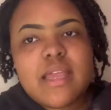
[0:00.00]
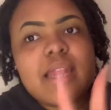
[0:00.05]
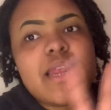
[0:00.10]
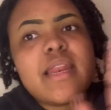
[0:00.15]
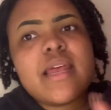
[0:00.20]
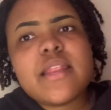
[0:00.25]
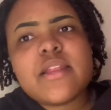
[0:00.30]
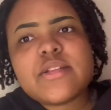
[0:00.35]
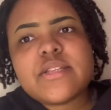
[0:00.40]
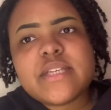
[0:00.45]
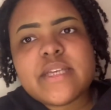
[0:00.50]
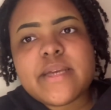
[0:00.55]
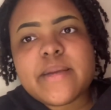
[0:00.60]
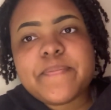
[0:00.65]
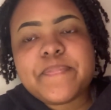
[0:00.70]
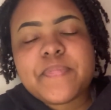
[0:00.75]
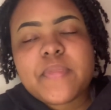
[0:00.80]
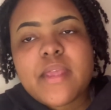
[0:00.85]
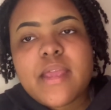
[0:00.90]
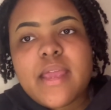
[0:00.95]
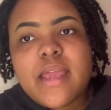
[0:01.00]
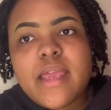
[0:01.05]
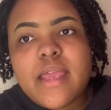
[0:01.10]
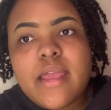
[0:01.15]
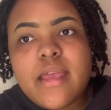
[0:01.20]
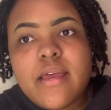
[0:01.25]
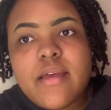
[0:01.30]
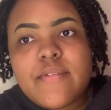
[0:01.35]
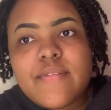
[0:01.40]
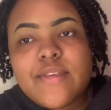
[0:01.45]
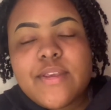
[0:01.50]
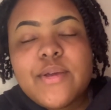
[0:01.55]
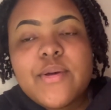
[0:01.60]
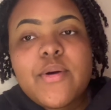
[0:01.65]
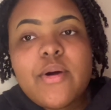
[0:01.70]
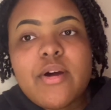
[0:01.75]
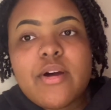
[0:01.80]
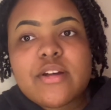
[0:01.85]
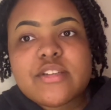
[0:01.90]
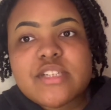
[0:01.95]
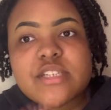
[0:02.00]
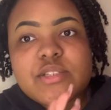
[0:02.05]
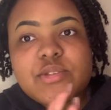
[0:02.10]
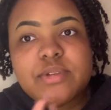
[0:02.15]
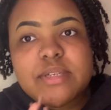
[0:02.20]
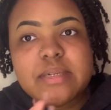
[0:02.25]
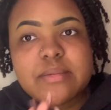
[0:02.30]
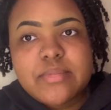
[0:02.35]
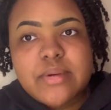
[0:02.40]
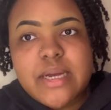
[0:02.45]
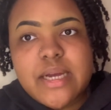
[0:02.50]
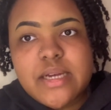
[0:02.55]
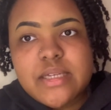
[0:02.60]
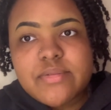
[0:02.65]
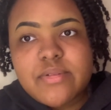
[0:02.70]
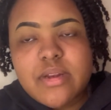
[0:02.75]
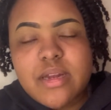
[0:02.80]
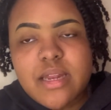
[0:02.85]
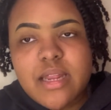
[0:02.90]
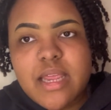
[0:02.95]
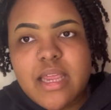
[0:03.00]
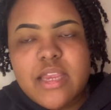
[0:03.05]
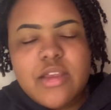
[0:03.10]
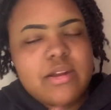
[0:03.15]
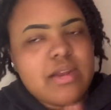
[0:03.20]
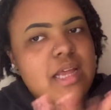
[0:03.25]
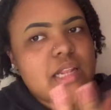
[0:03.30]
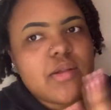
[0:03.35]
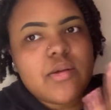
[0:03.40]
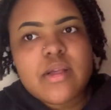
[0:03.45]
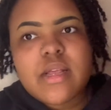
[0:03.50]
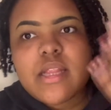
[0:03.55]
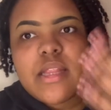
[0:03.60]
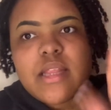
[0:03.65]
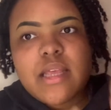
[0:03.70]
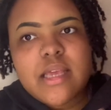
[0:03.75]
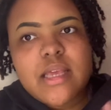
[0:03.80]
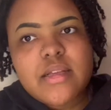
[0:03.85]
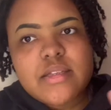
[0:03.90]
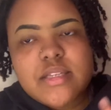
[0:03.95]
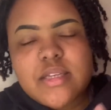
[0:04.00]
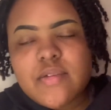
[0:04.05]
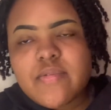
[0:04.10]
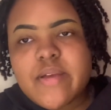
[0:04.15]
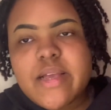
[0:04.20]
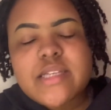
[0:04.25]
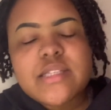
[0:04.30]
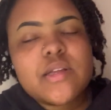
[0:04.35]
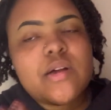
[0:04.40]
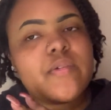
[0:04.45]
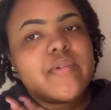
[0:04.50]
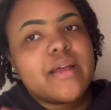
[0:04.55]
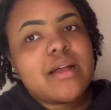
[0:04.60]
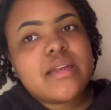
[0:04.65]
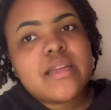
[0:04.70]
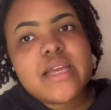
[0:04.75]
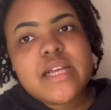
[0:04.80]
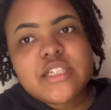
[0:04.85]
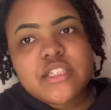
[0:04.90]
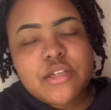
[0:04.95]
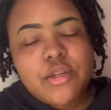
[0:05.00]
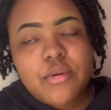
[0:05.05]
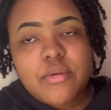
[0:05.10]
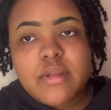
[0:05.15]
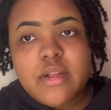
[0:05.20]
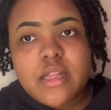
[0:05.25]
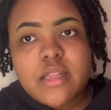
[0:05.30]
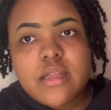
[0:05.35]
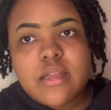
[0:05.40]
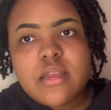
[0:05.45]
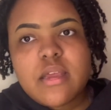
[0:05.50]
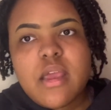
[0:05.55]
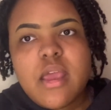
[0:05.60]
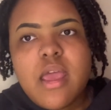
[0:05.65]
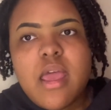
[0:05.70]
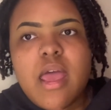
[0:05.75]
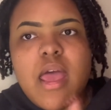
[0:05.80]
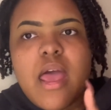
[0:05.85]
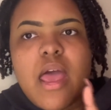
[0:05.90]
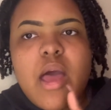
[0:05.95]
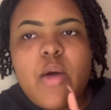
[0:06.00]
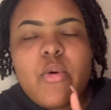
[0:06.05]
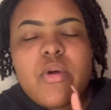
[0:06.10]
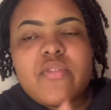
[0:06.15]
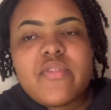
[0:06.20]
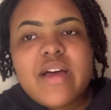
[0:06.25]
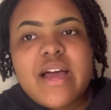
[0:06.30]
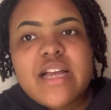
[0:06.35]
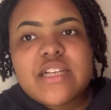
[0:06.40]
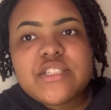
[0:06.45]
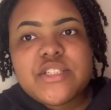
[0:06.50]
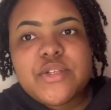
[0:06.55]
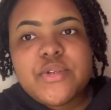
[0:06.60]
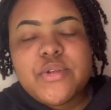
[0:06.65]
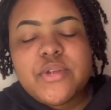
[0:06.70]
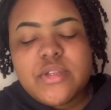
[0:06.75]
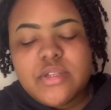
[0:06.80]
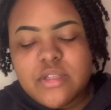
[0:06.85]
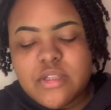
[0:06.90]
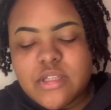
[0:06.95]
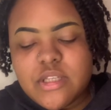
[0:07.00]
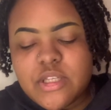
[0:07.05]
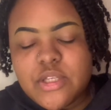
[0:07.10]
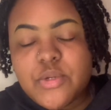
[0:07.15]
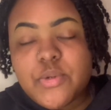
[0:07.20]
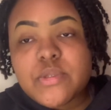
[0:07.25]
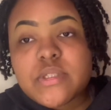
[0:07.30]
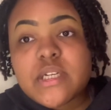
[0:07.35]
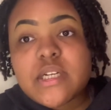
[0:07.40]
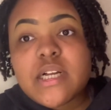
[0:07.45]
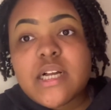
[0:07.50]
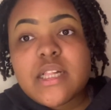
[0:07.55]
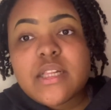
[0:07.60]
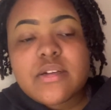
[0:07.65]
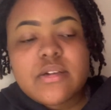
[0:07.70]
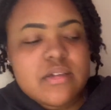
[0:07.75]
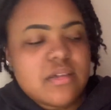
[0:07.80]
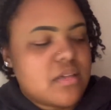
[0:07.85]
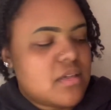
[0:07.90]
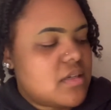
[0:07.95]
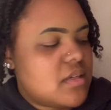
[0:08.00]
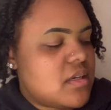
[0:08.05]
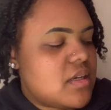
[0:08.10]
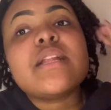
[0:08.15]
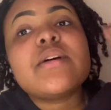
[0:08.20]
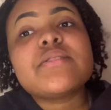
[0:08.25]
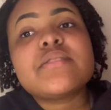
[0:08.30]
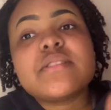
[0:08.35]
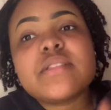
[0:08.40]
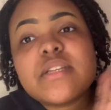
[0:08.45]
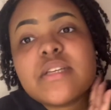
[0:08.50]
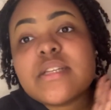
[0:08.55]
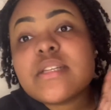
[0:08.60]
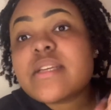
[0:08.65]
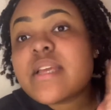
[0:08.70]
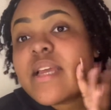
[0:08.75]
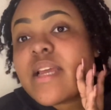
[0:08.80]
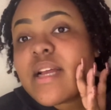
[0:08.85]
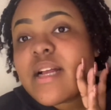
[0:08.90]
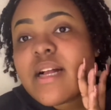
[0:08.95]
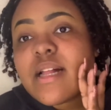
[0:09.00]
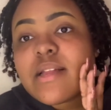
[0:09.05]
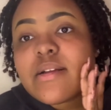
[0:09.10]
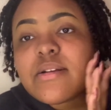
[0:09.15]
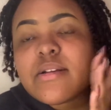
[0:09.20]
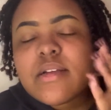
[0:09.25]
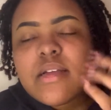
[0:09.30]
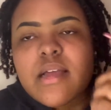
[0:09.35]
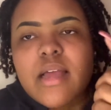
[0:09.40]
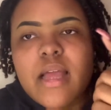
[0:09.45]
And another tip, if you are just doing your brows for the day, you're not doing anything else, your face, no foundation, no nothing, I would advise you to use a color closer to your skin color,